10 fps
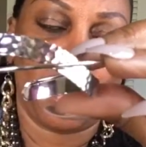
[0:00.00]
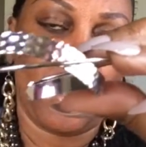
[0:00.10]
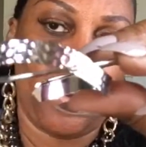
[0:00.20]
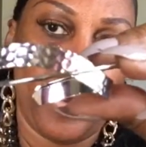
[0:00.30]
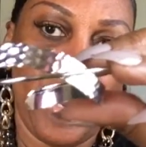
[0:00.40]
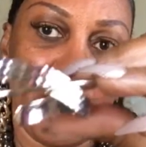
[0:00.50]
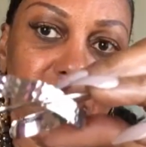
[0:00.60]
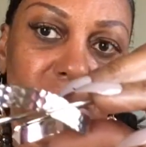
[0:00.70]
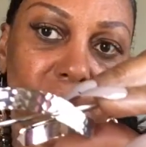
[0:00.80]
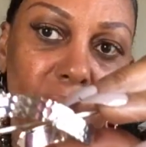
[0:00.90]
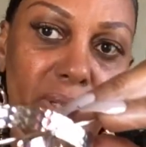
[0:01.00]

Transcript: All right, and this will be